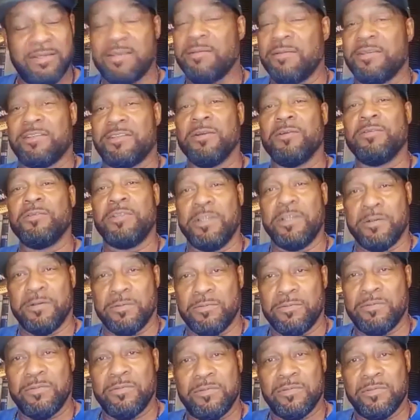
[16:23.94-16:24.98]
do you.
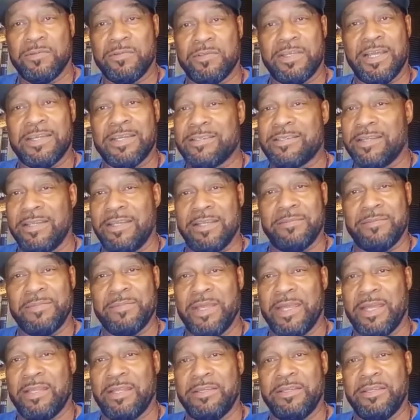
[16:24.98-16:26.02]
That's it,
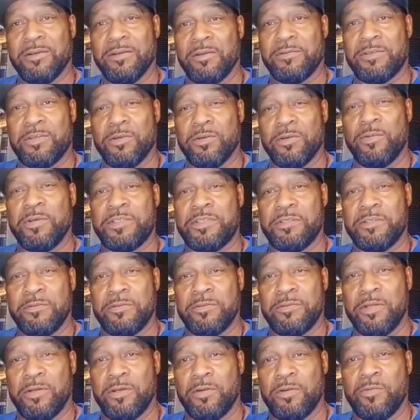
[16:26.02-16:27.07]
man. Do what you
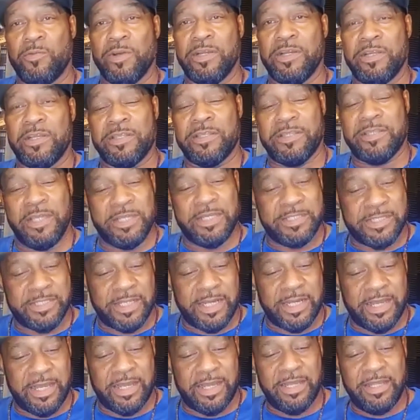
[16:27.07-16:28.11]
do. One of the things that
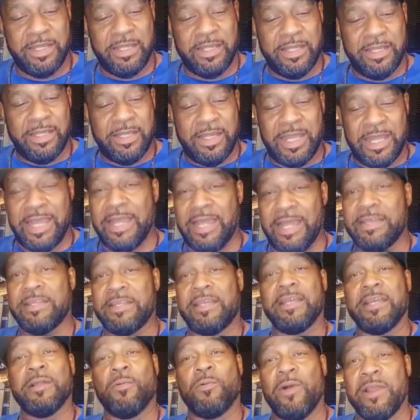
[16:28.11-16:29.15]
I had to
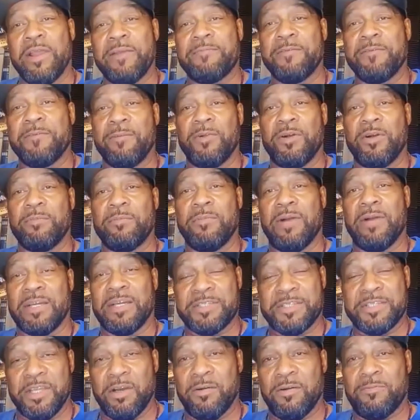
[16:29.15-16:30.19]
get away from
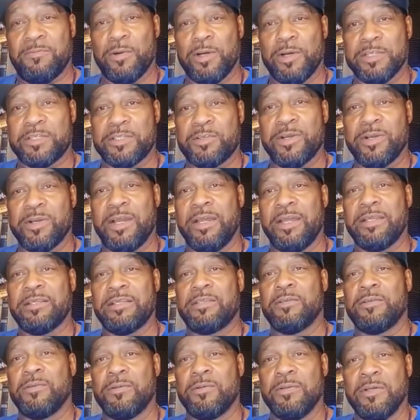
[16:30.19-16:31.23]
myself was trying
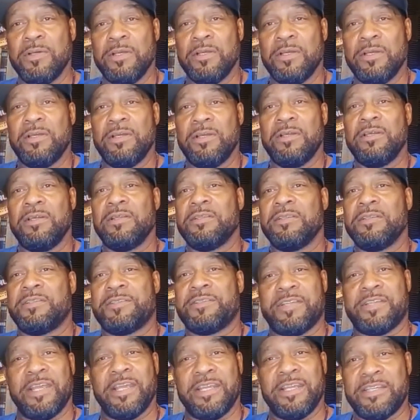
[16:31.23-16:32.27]
to
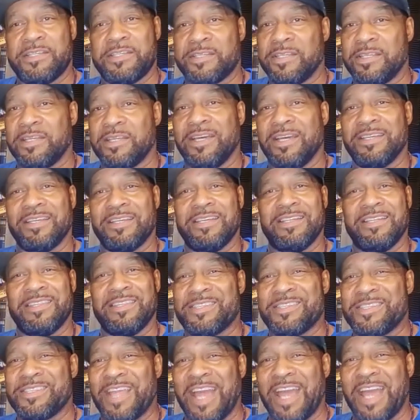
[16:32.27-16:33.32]
chase the
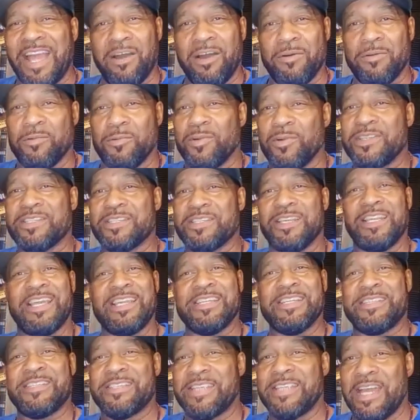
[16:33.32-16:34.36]
sound. What's the
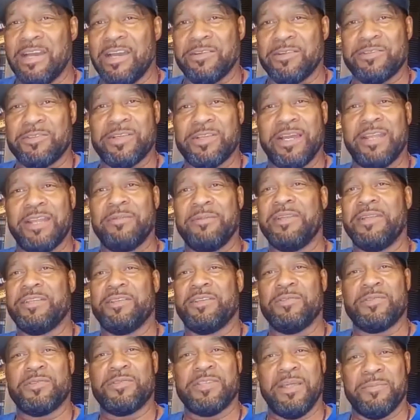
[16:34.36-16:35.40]
latest sound? Trying to
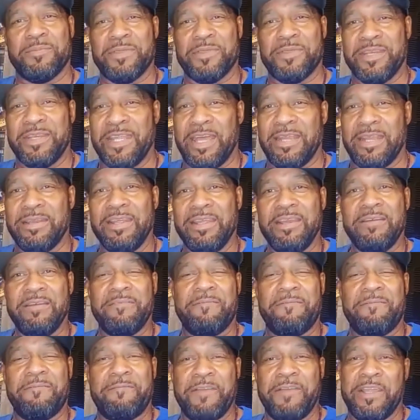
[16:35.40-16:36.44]
do something that
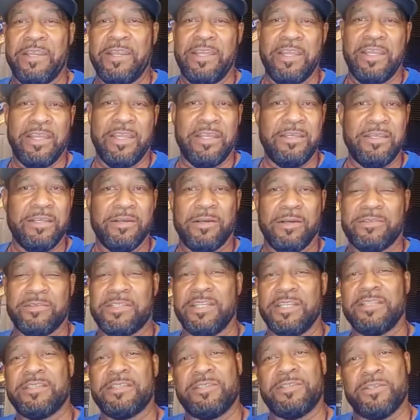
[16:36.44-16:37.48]
fit in.
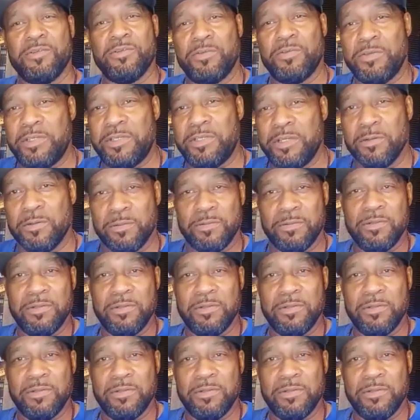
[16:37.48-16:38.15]
Just do you.